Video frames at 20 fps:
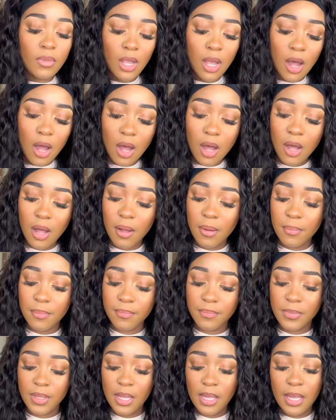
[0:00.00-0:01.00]

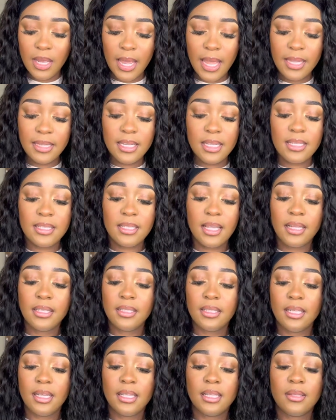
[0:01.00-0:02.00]
And they
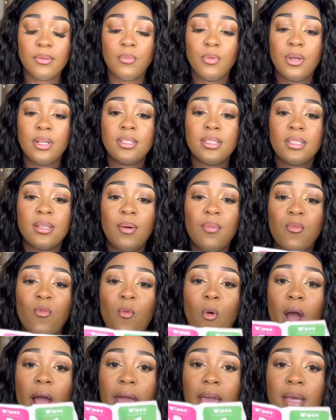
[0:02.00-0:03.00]
sent it with some
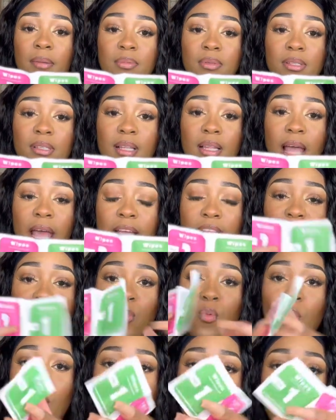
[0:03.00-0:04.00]
wipes, like the
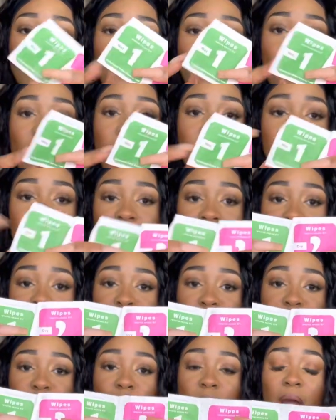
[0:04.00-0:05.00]
wet wipes and
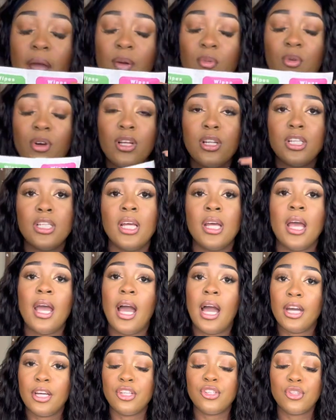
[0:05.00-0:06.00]
the dry one.
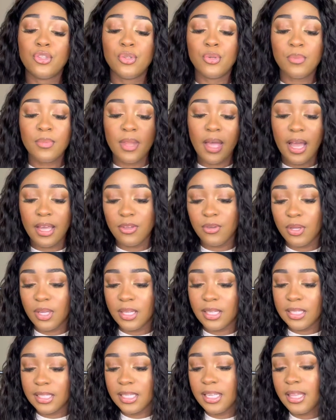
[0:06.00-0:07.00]
I assume that you
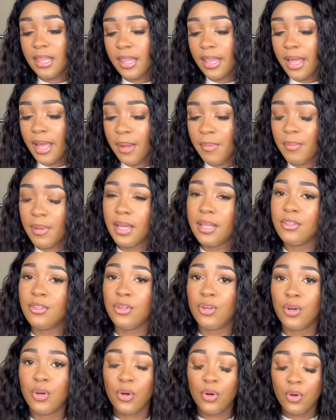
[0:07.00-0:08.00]
can clean them and,
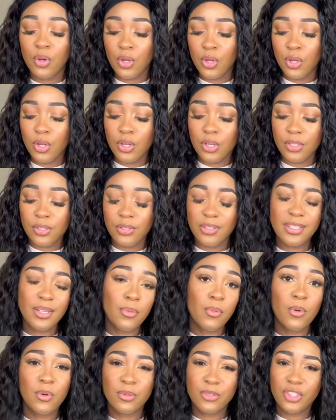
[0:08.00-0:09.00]
you know, they
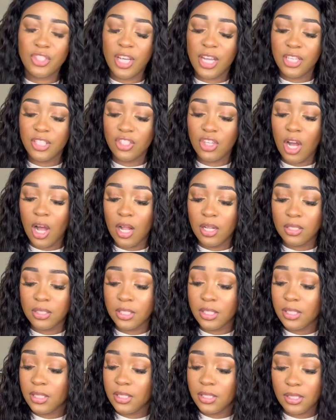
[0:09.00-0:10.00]
won't change
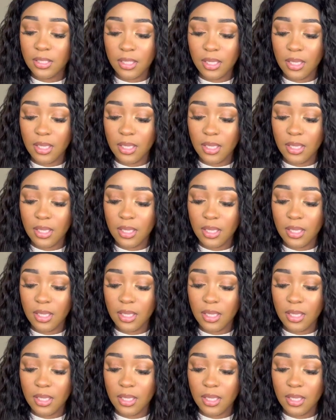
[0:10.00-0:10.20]
colors